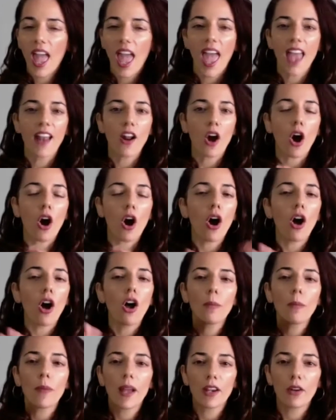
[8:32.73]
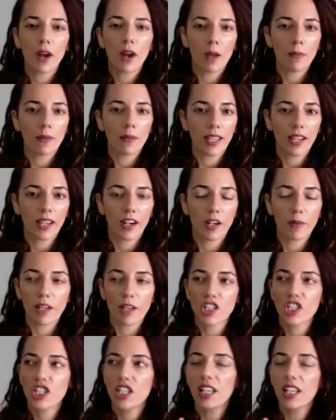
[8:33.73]
And all my grandma cared
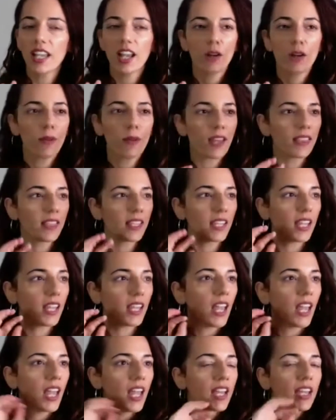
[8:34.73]
about, she didn't care about the